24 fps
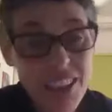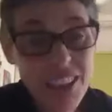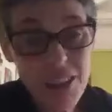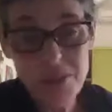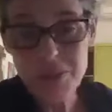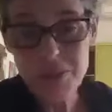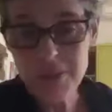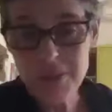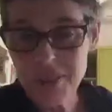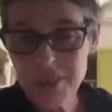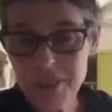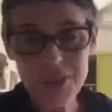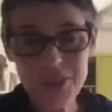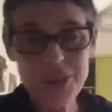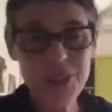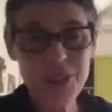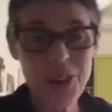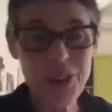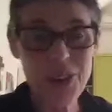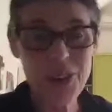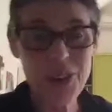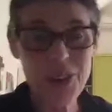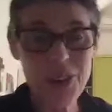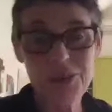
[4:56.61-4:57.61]
But
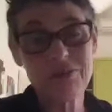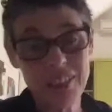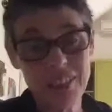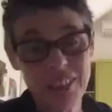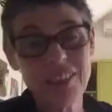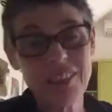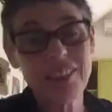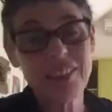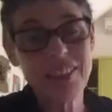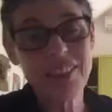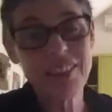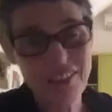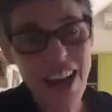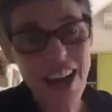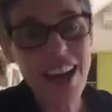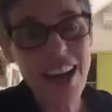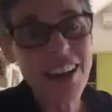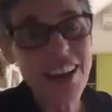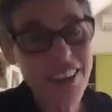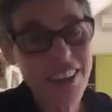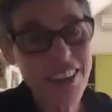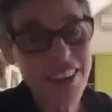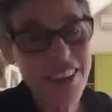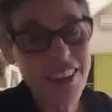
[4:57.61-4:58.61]
also,
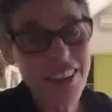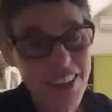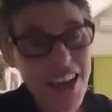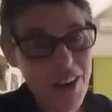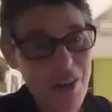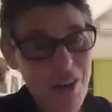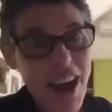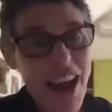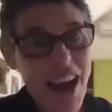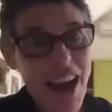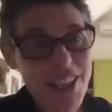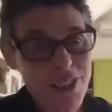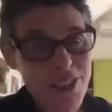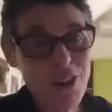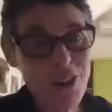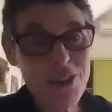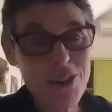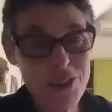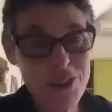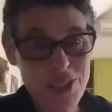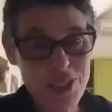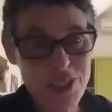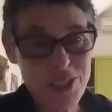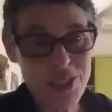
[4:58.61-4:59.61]
there are
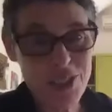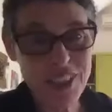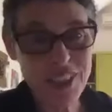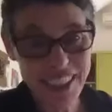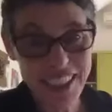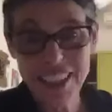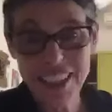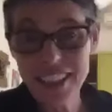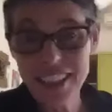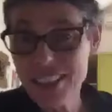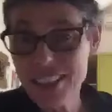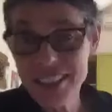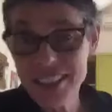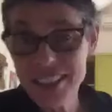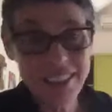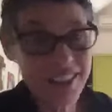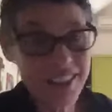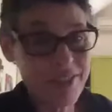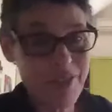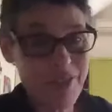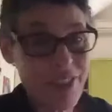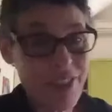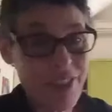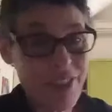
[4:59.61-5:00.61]
songs that
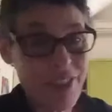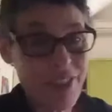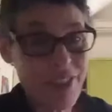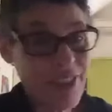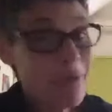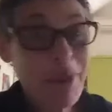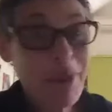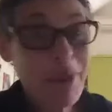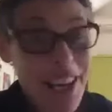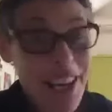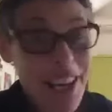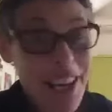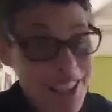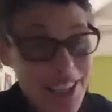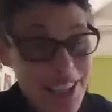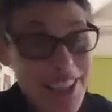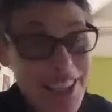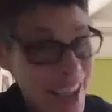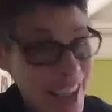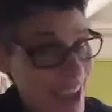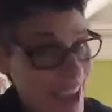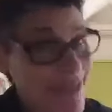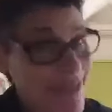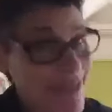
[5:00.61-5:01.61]
for some
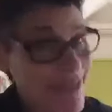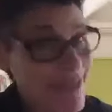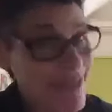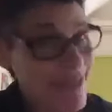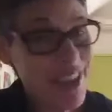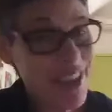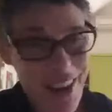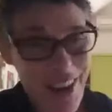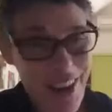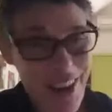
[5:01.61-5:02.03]
reason never